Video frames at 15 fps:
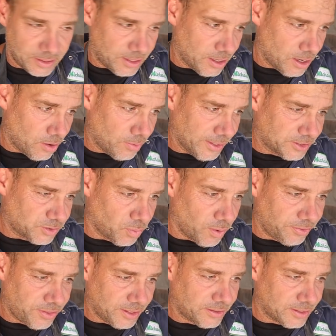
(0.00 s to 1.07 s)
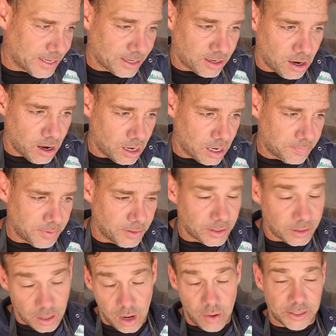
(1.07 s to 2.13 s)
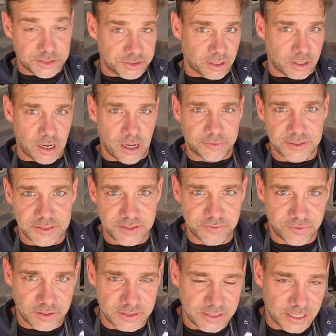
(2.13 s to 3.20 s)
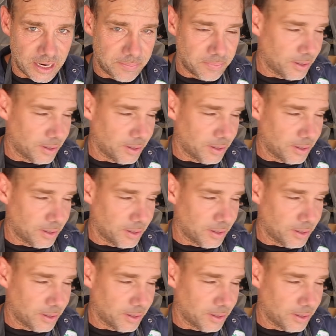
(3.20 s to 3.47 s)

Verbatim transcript: You know, it's one thing to get caught up and be like, oh, I should have caught this the first time.